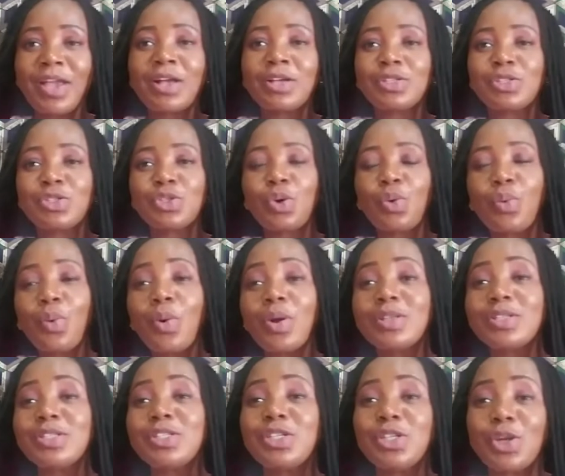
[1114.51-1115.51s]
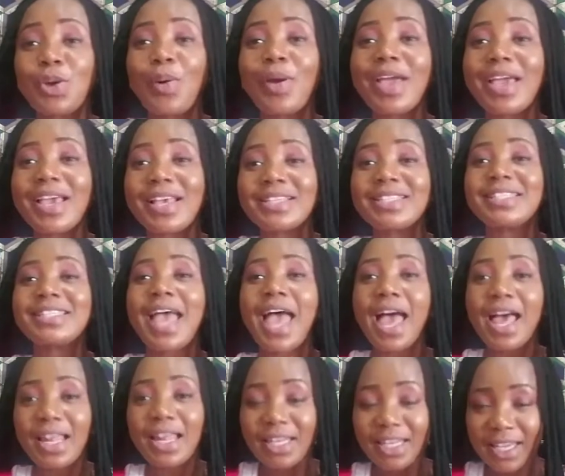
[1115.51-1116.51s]
So we want to know, is
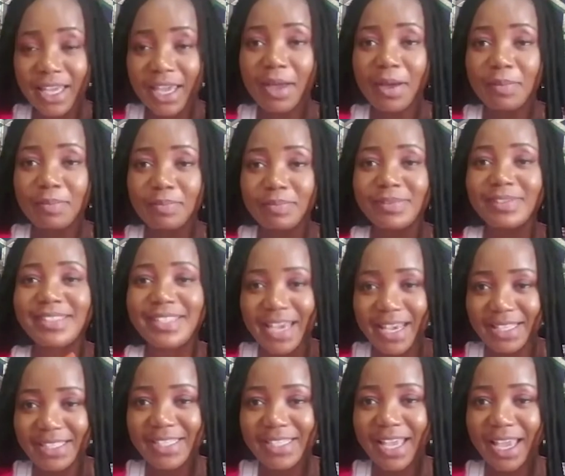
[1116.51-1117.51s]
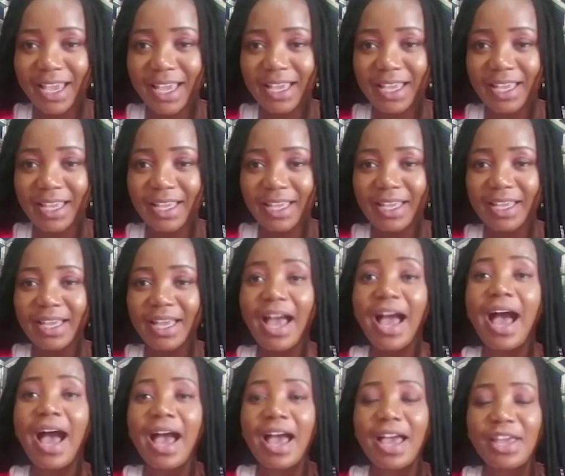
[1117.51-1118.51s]
Elikem dating?
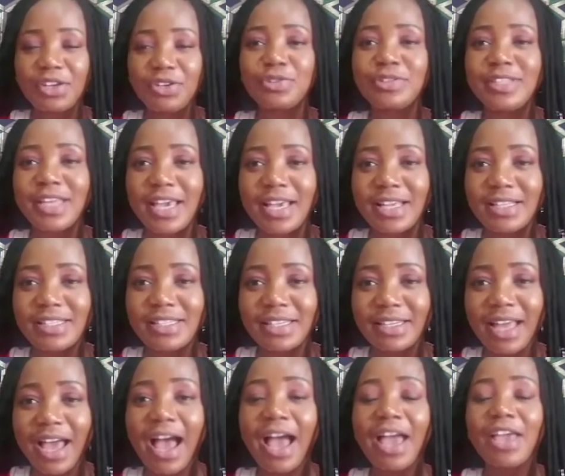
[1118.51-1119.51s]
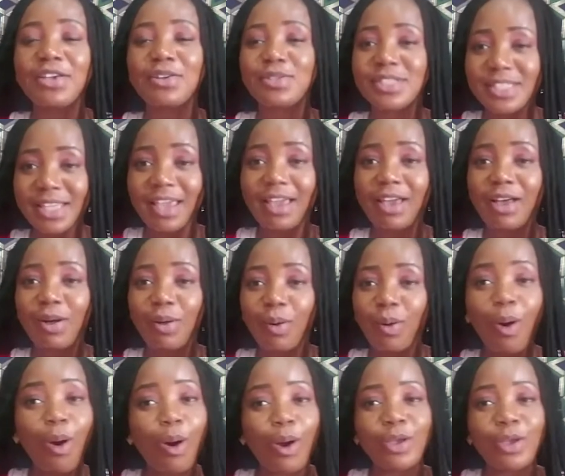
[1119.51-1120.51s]
Are you dating? Are you single
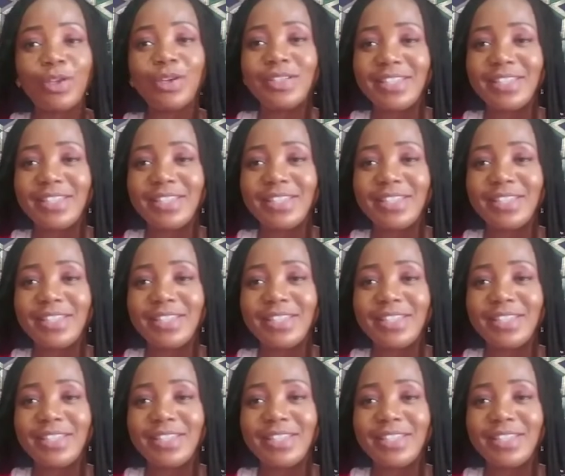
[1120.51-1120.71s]
or you're